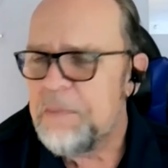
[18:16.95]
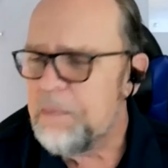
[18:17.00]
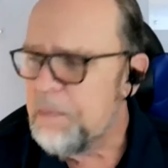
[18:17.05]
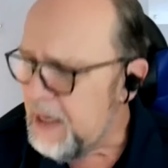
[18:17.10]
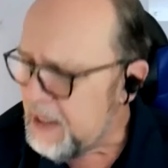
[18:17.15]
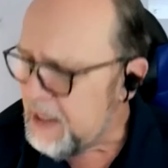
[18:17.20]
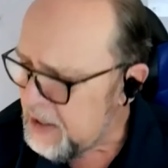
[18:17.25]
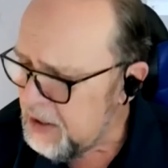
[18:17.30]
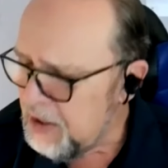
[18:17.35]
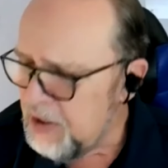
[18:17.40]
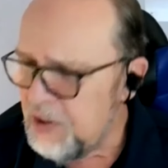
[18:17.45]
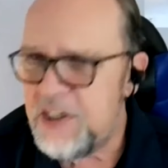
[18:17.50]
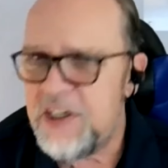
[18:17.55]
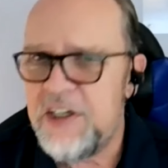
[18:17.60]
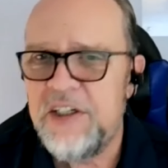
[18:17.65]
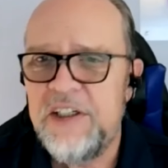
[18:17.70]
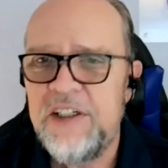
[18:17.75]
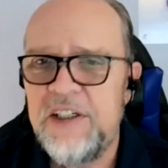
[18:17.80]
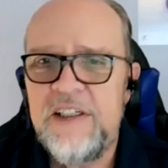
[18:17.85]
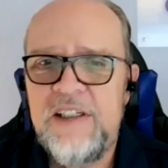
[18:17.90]
make it look
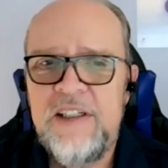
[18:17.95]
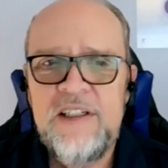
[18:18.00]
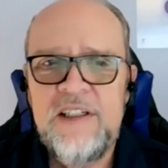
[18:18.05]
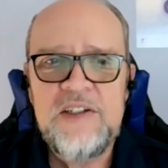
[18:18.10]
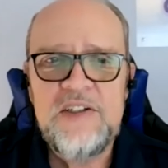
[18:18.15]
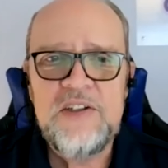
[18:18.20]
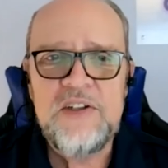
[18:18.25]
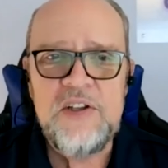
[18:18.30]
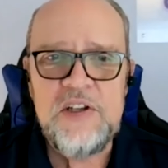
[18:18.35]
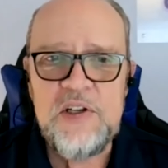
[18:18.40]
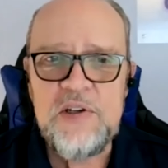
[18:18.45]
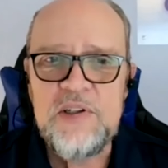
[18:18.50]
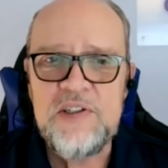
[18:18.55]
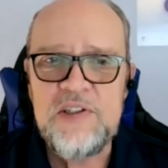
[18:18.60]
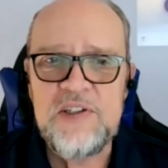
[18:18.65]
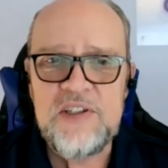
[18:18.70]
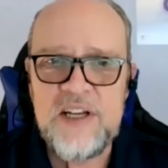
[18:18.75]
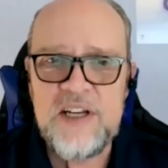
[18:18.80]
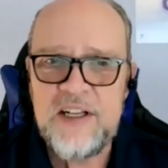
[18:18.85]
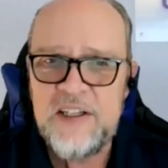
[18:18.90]
good so that you can
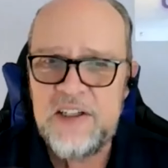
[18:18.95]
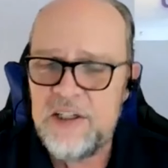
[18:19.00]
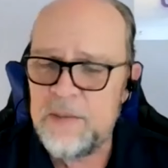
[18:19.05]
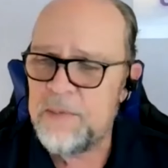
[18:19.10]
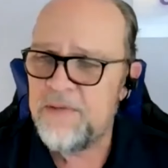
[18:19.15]
sell it or